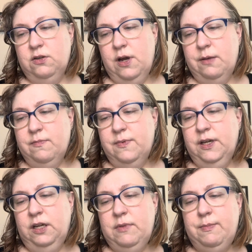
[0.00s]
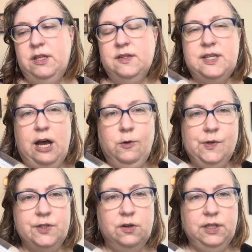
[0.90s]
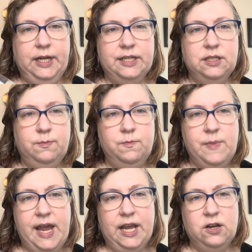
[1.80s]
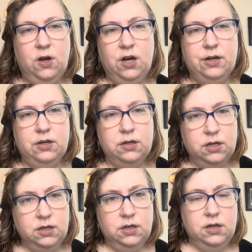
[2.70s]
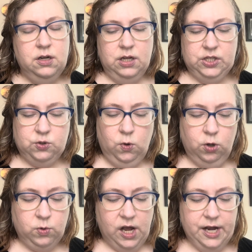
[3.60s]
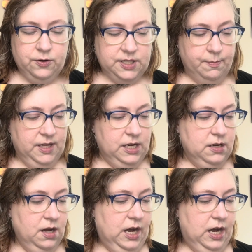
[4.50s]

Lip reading: So I'm thinking maybe these dowels are like to hang it on a scroll rod or something.